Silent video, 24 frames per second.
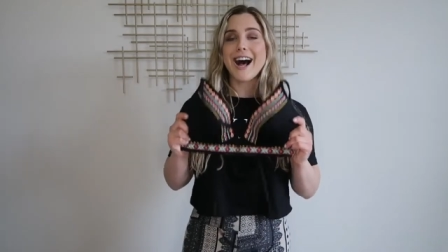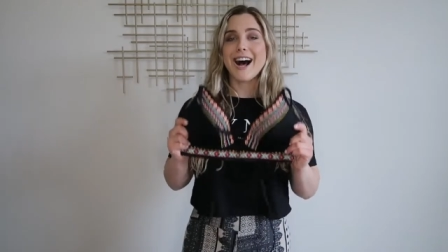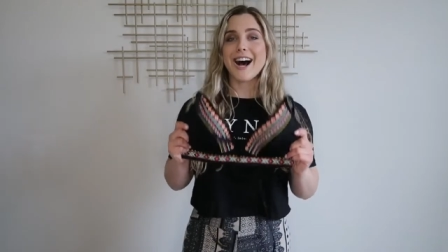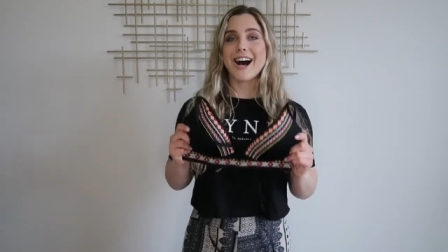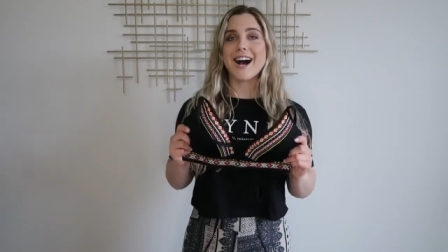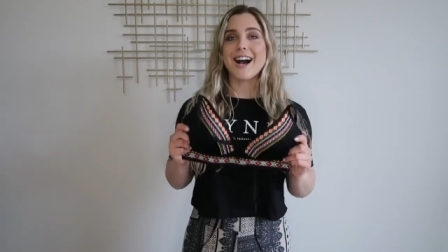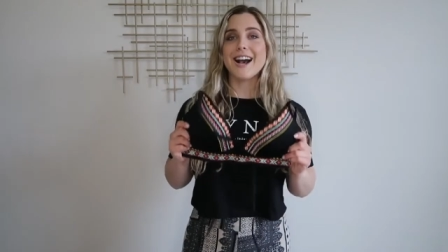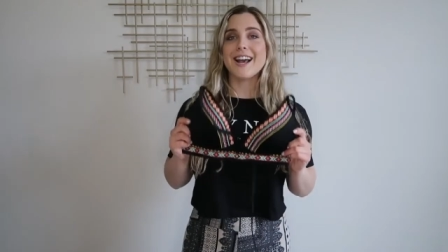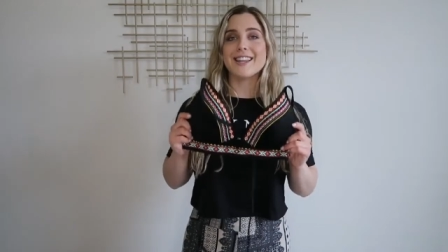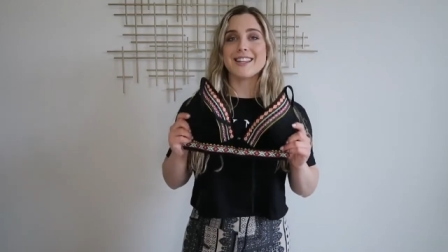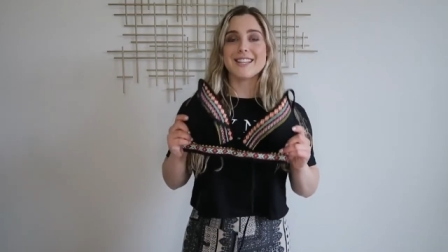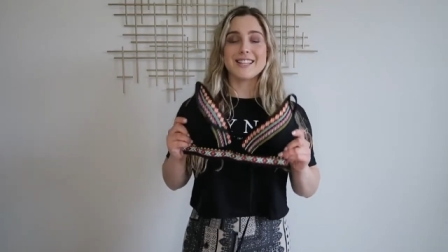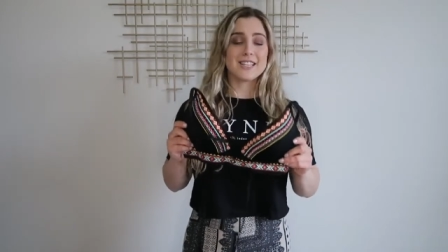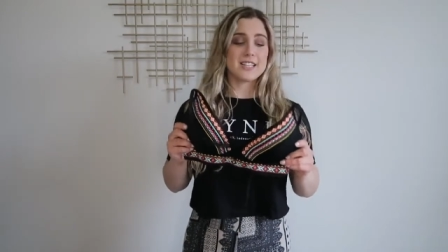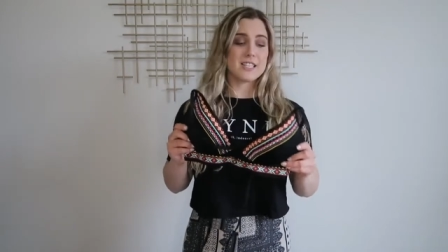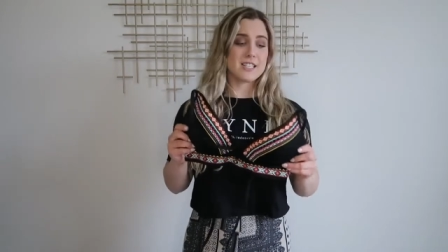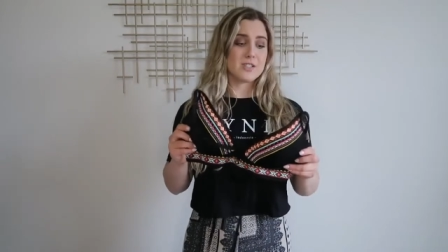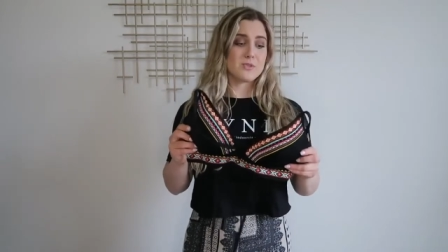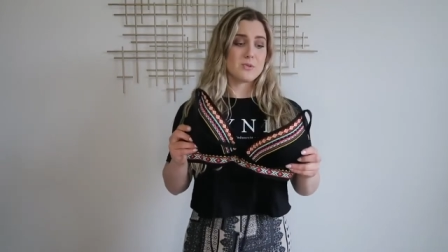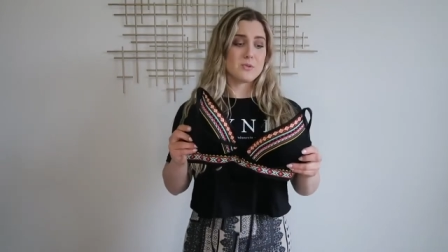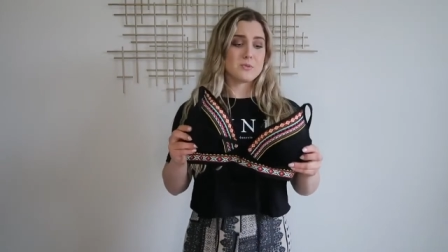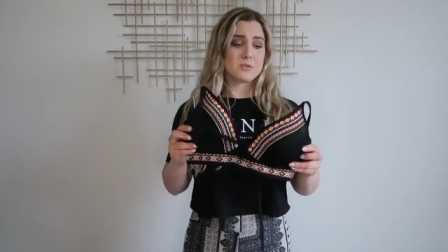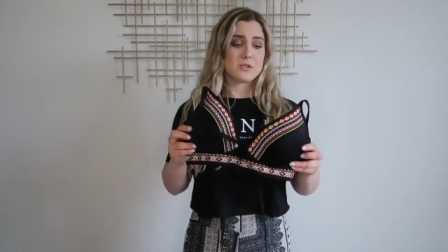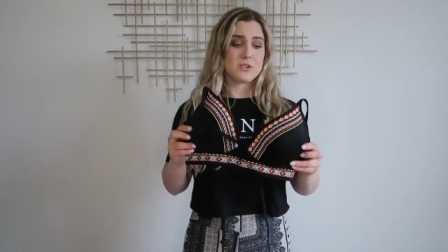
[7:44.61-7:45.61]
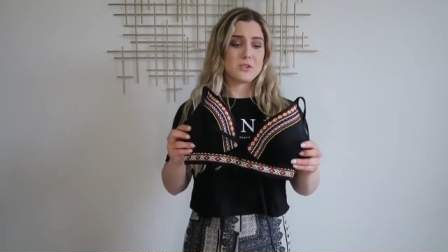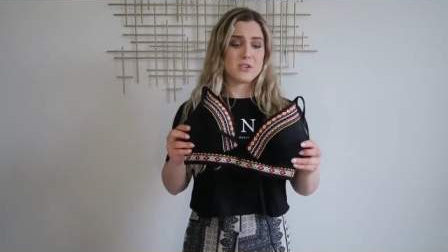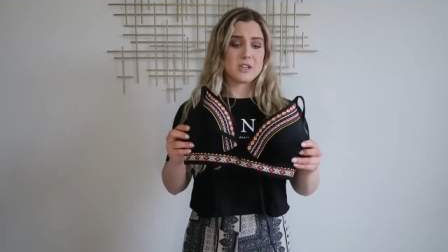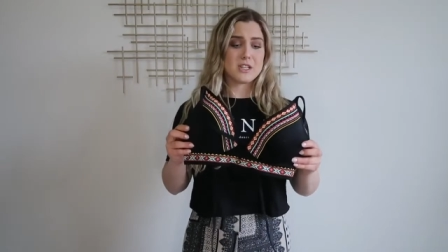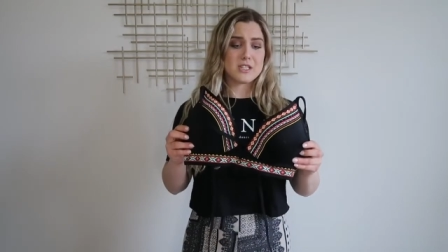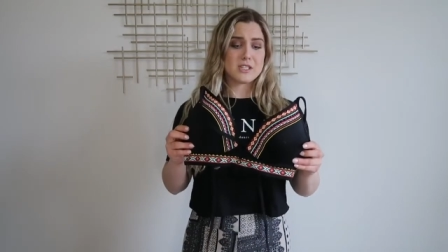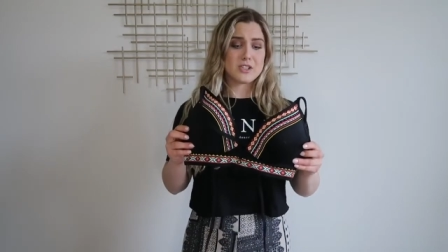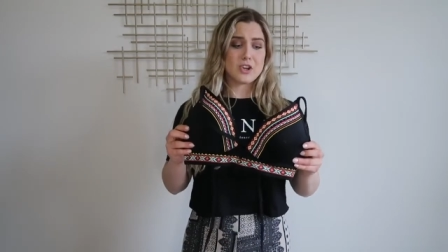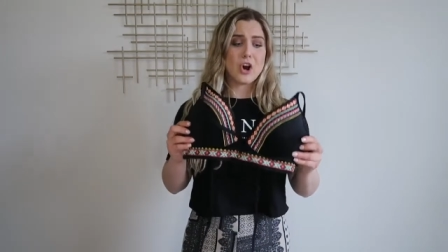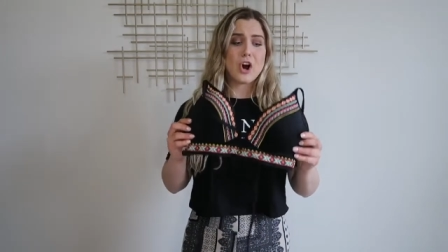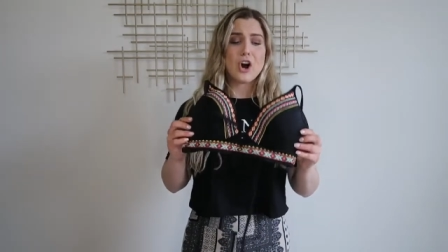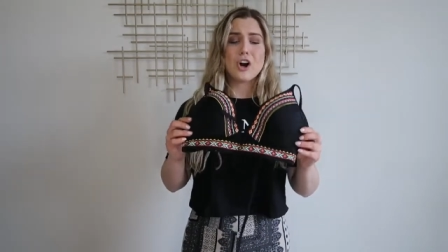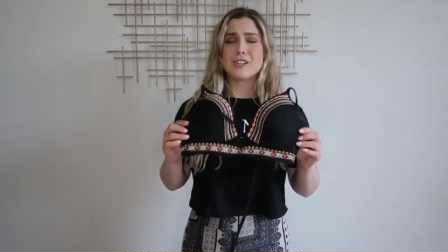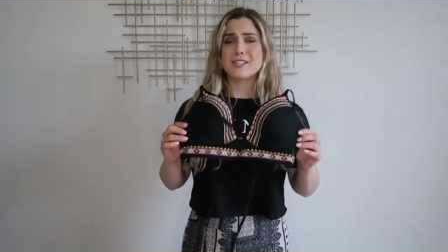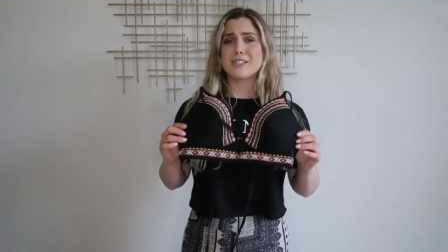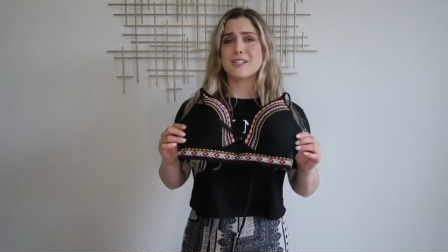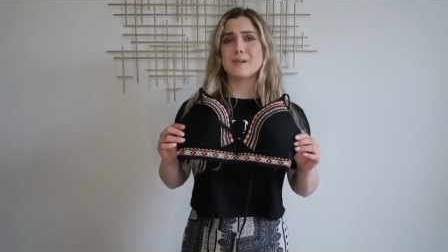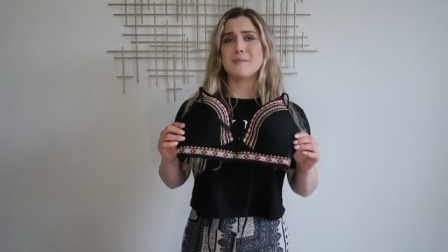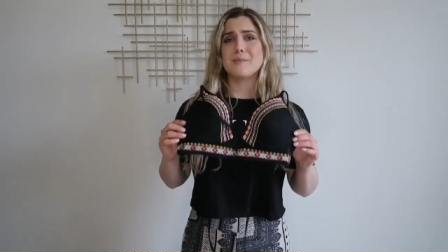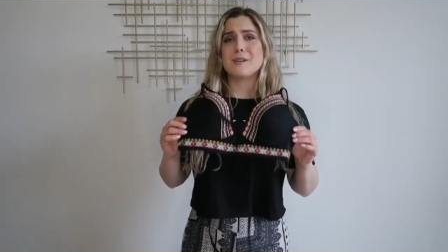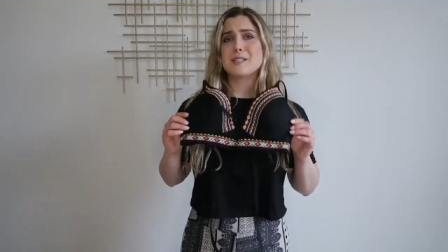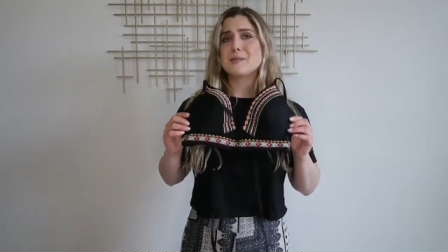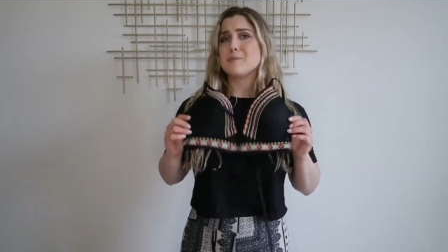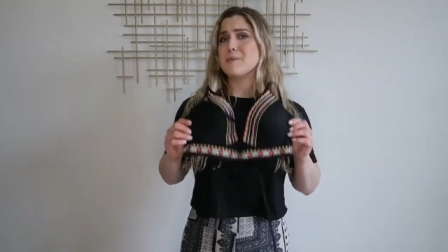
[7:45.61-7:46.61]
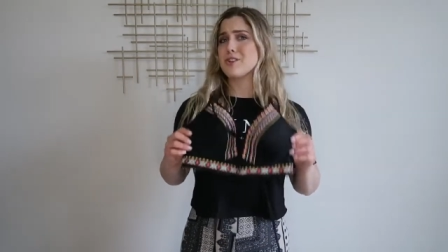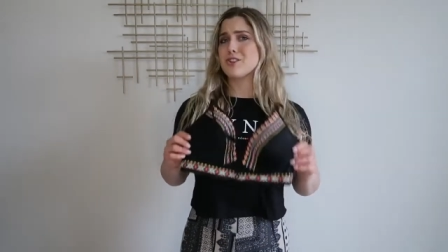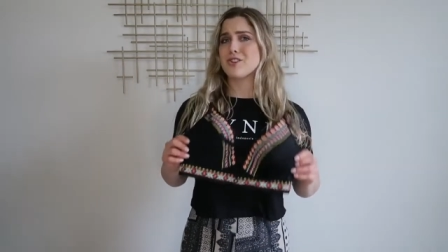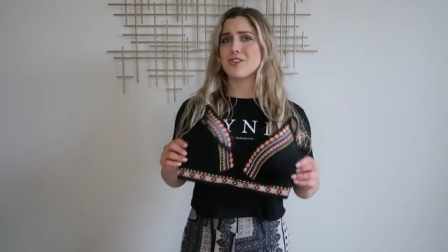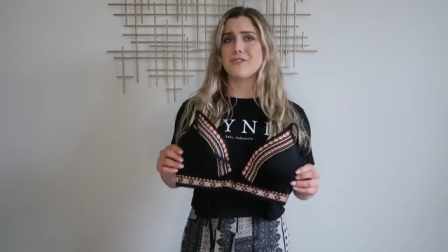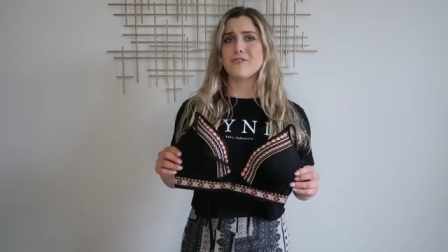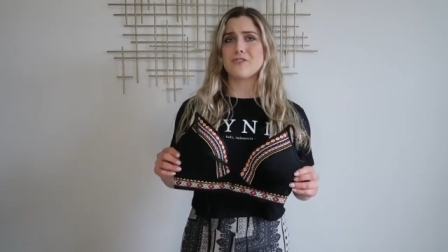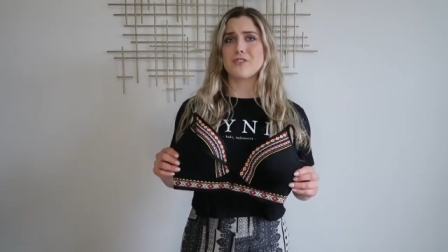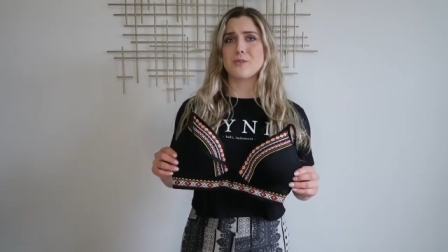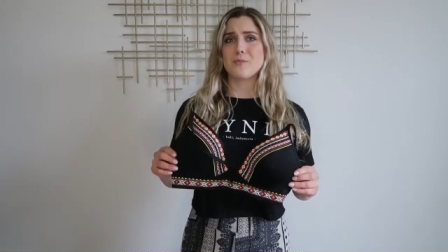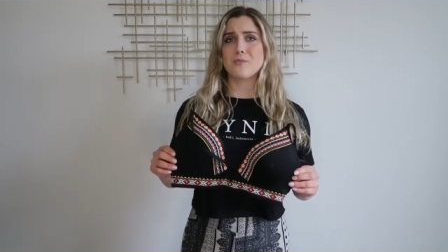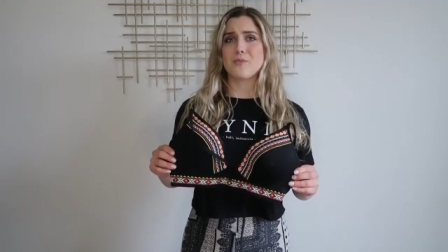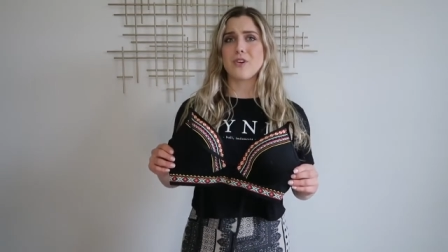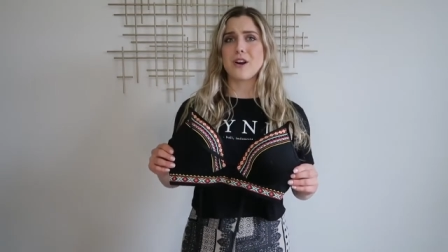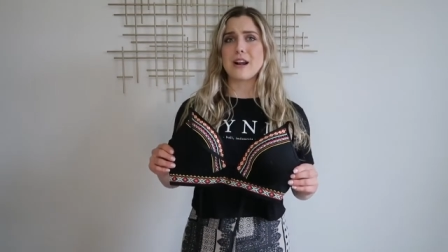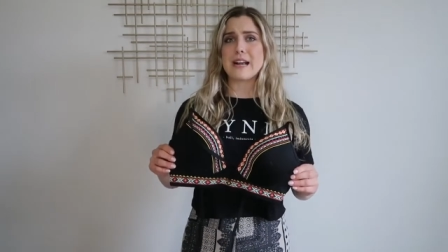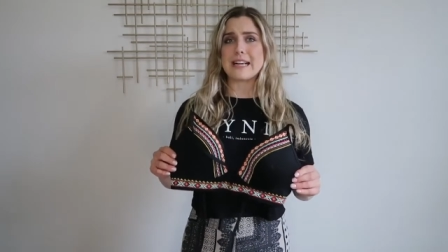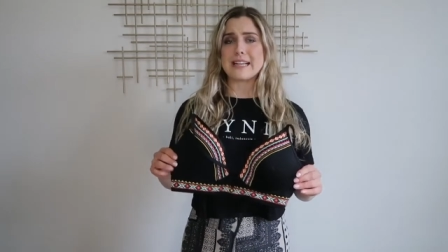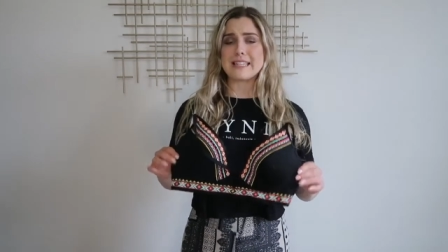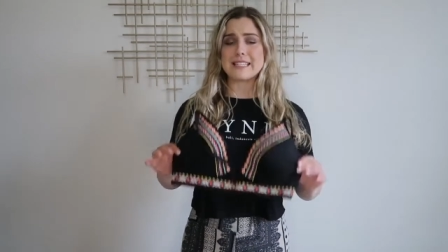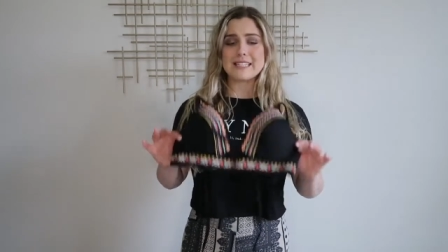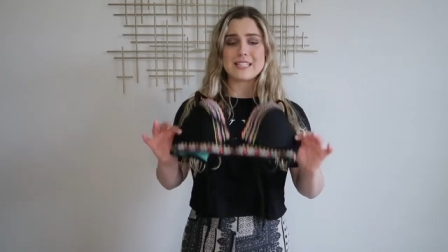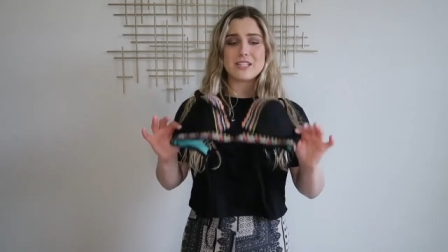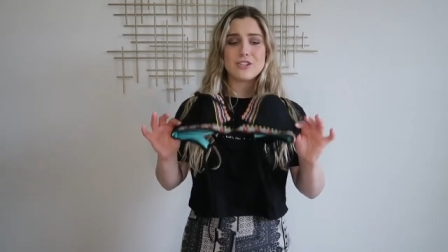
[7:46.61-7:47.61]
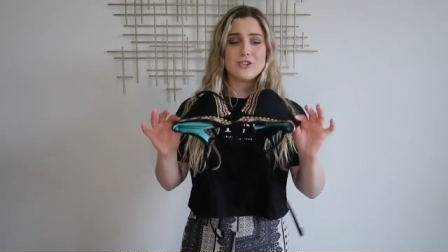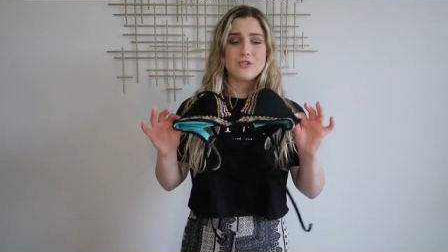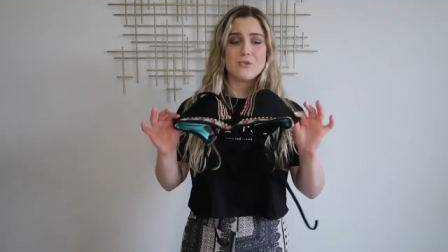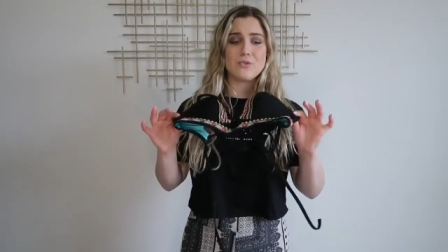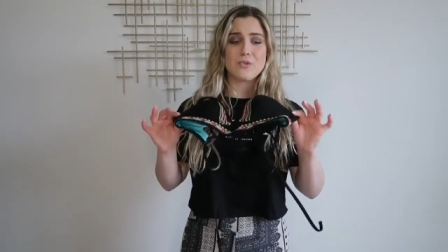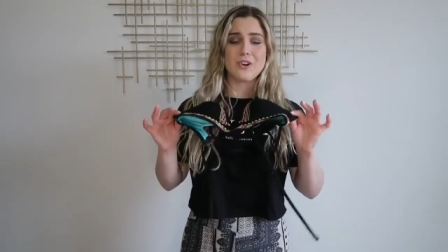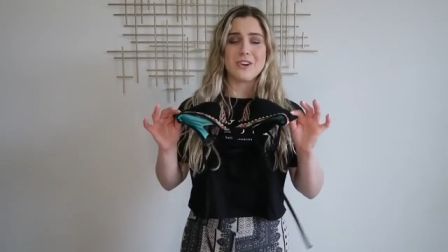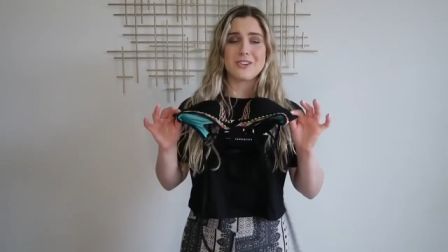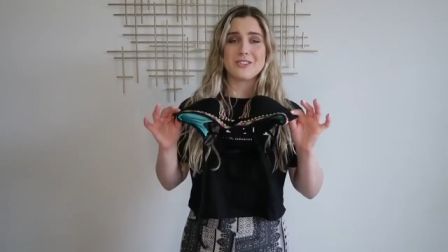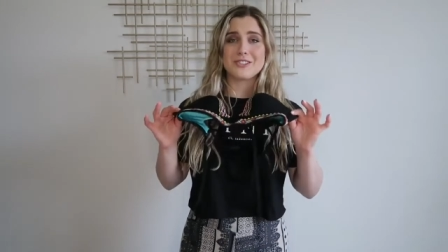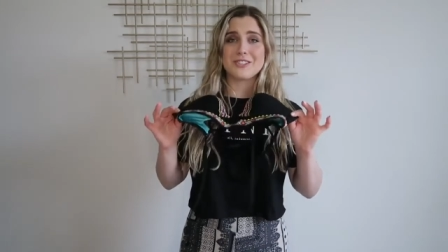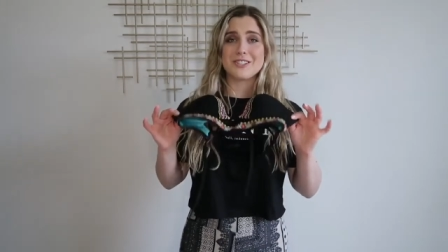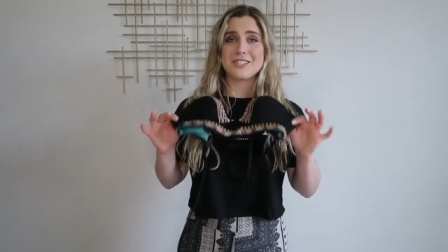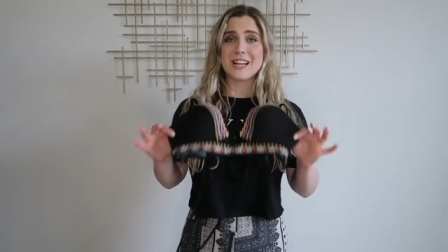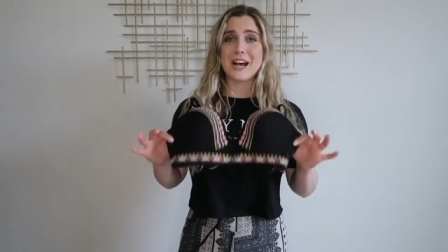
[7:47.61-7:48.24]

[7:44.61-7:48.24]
I think this swimsuit is awesome, especially for the price. You are